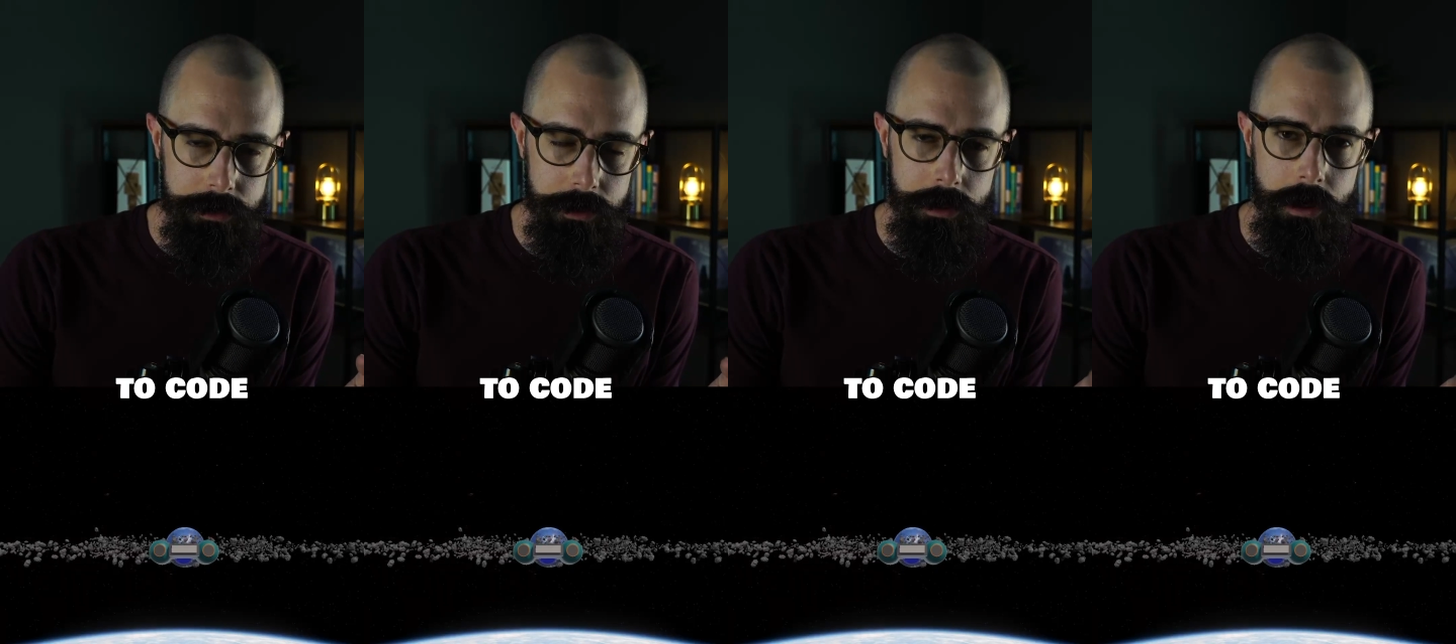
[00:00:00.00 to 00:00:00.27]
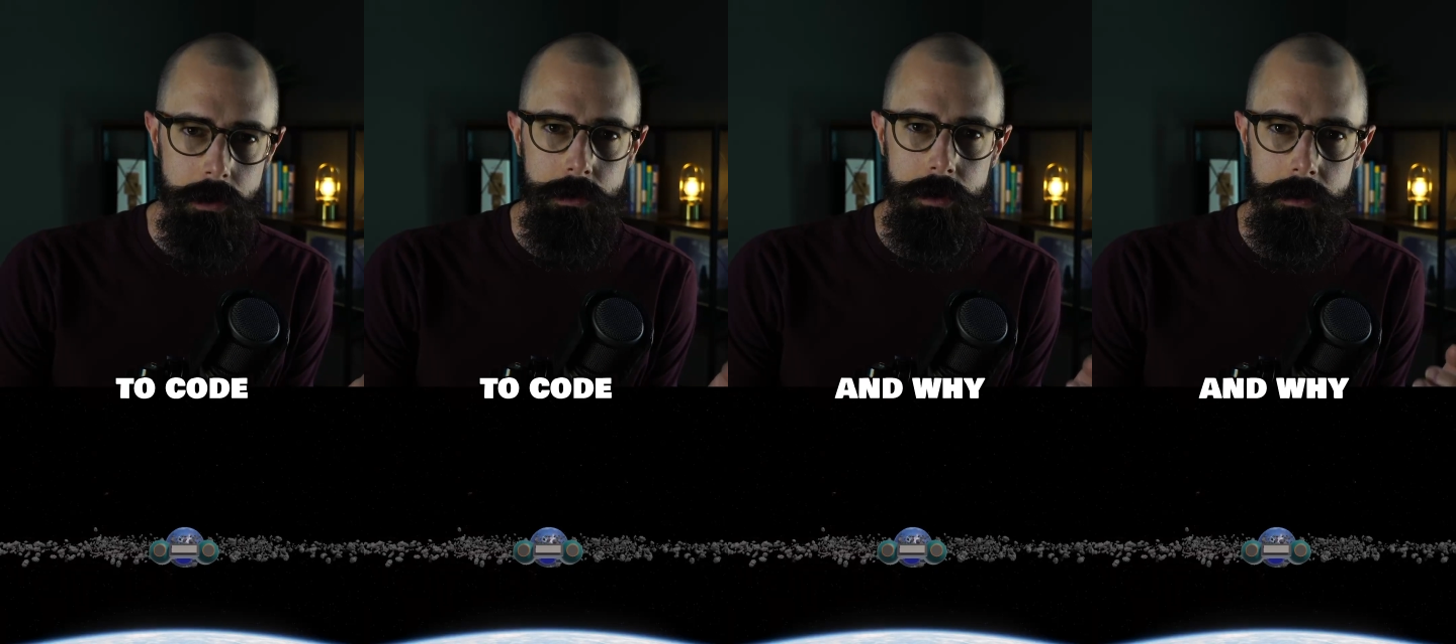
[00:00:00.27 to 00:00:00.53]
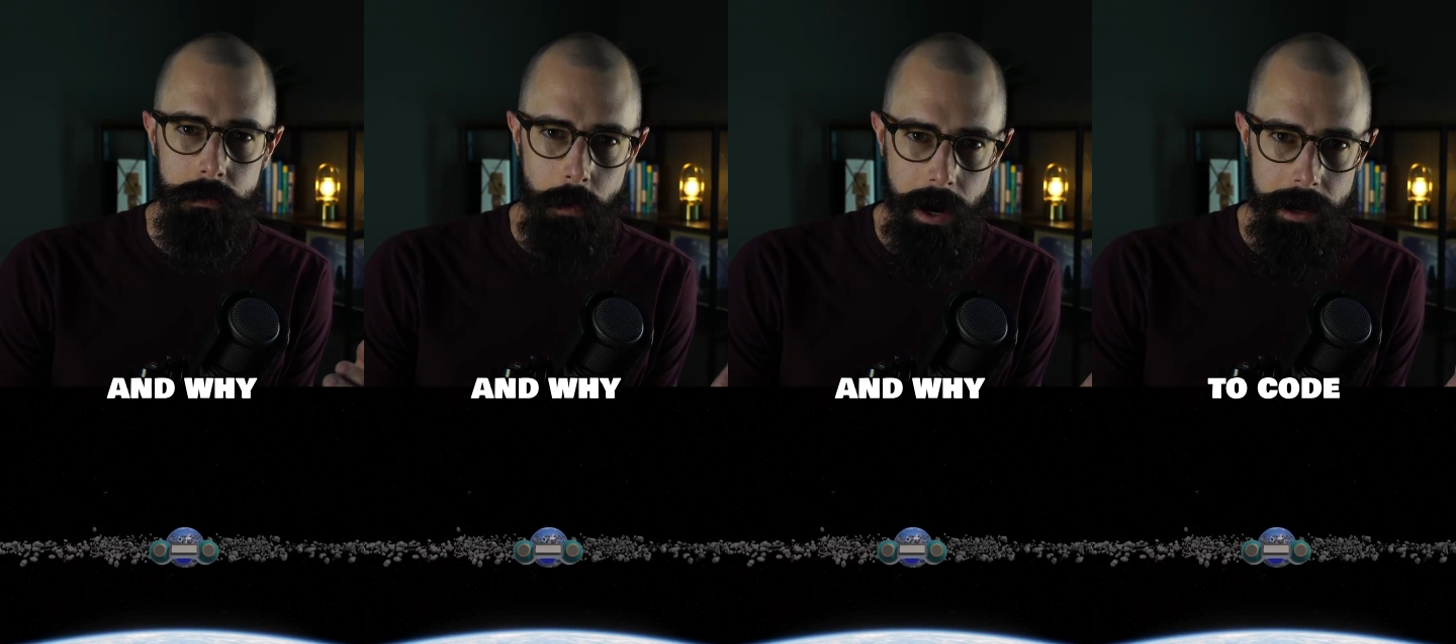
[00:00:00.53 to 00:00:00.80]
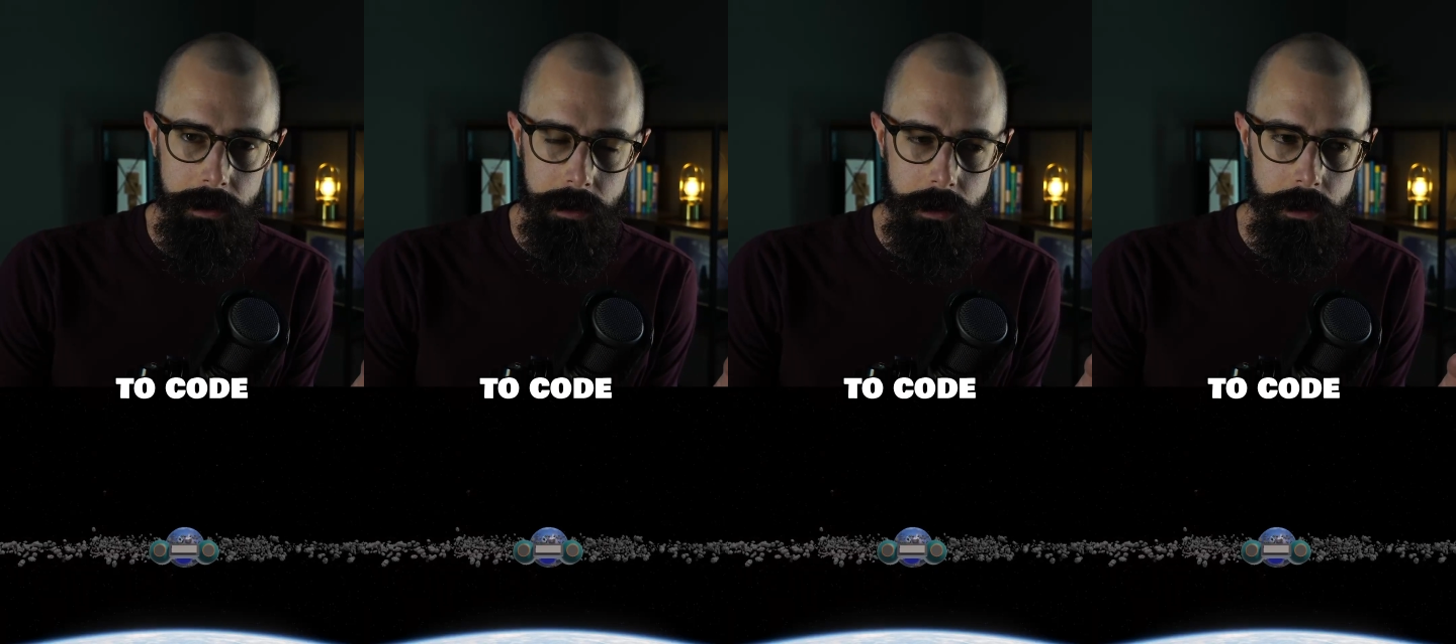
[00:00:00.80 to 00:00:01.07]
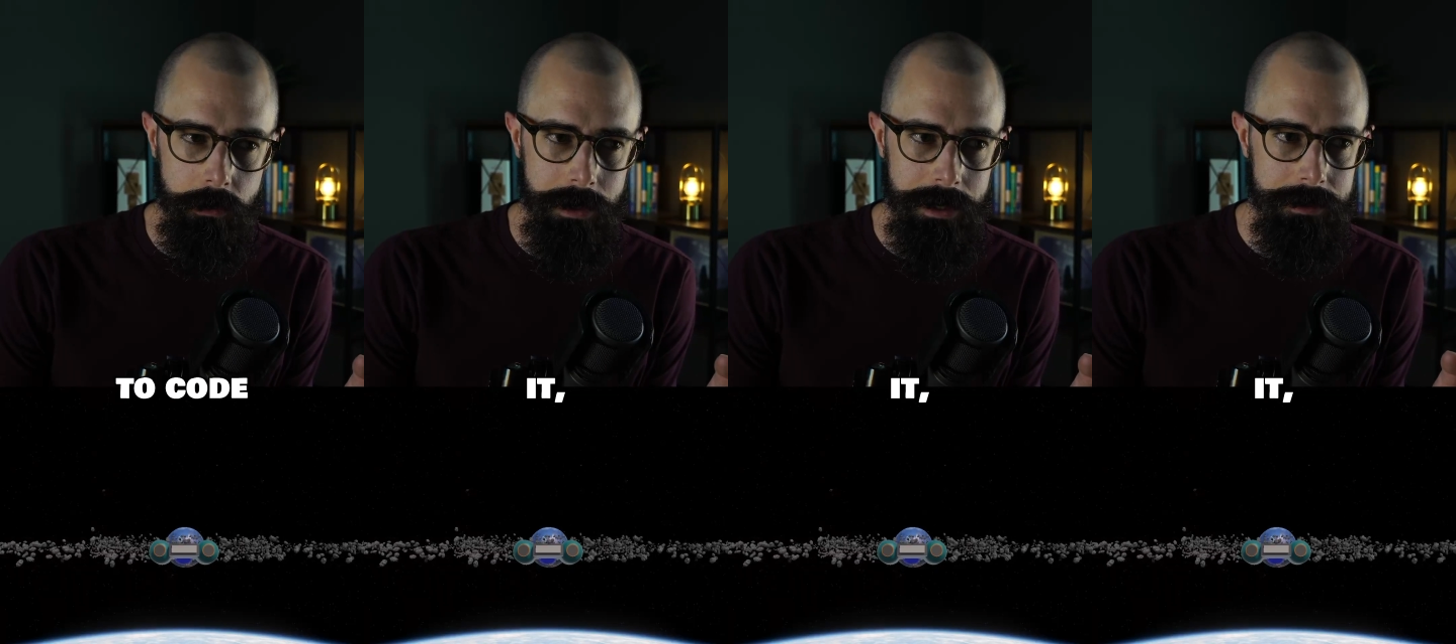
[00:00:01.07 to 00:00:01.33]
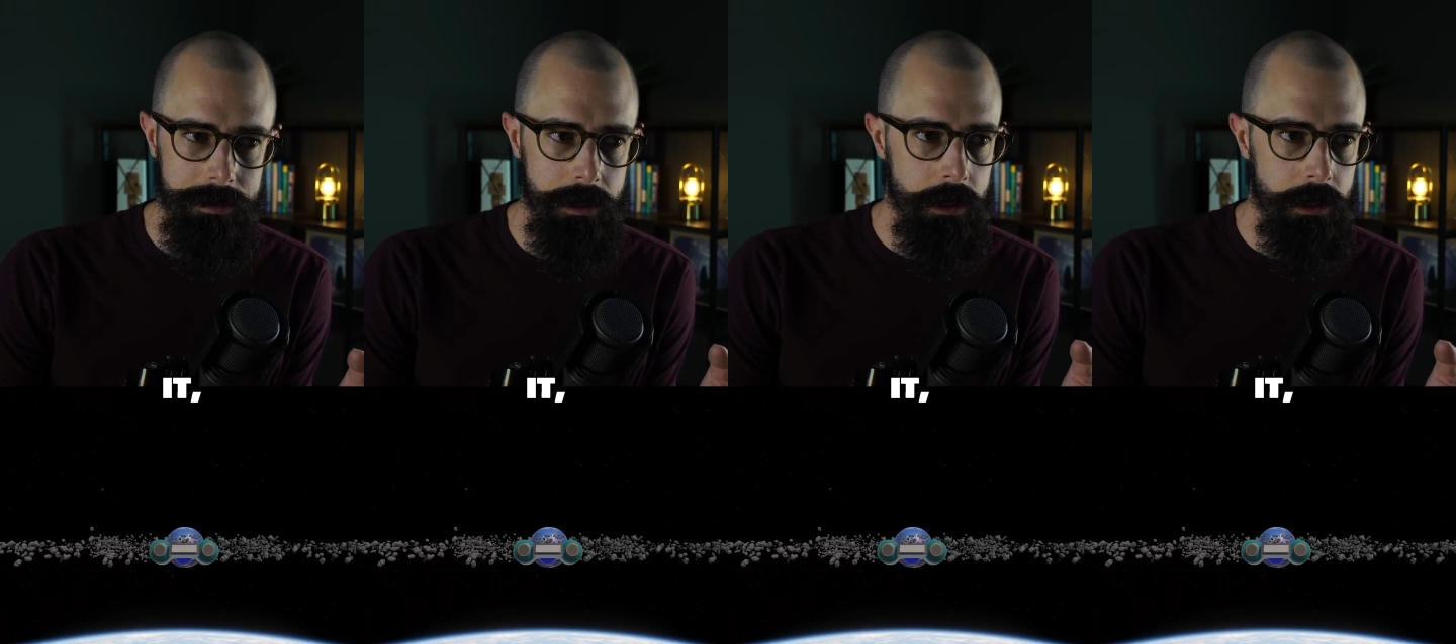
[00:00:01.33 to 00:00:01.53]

to code and why to code it,